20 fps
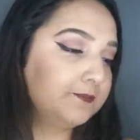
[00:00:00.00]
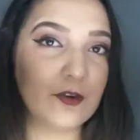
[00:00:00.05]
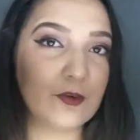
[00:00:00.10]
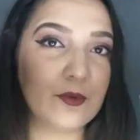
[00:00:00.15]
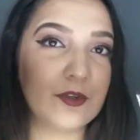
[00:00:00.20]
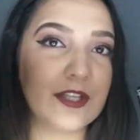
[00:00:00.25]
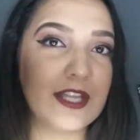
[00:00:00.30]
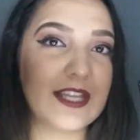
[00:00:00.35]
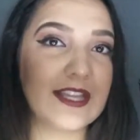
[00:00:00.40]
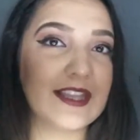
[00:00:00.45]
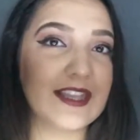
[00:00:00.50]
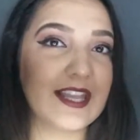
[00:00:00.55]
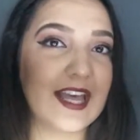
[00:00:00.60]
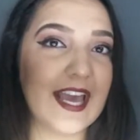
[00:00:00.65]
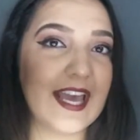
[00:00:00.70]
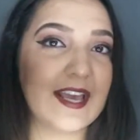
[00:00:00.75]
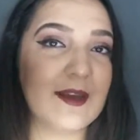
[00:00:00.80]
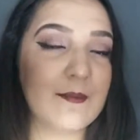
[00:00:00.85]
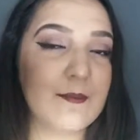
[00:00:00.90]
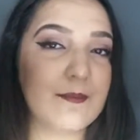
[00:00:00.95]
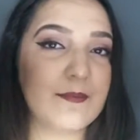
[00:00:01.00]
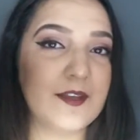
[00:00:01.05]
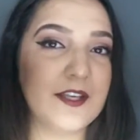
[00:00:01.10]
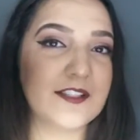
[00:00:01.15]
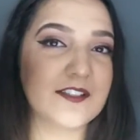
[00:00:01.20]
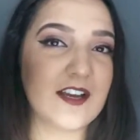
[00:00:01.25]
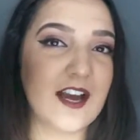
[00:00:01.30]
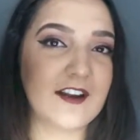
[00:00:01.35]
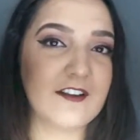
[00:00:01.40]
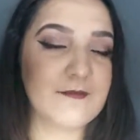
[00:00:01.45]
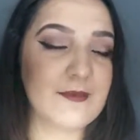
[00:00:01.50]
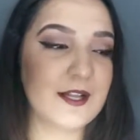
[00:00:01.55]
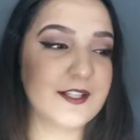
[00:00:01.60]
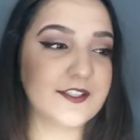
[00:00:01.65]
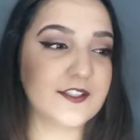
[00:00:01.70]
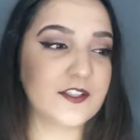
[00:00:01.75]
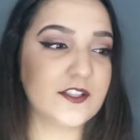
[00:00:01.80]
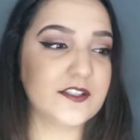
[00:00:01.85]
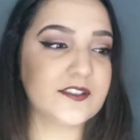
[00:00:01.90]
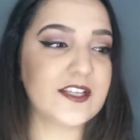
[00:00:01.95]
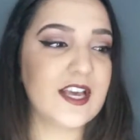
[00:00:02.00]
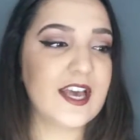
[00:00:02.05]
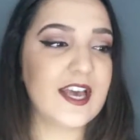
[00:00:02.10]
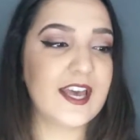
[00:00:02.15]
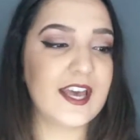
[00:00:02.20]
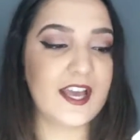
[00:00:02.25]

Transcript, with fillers: I don't really like these kind of pencils.